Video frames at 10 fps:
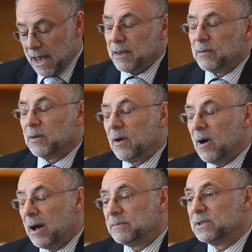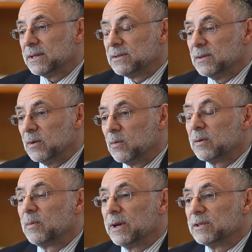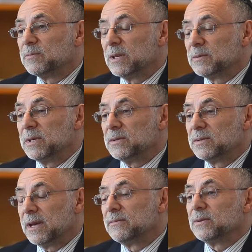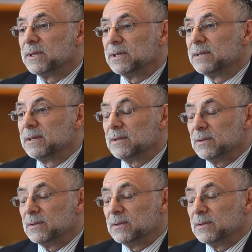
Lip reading: And objects in the workplace must be safely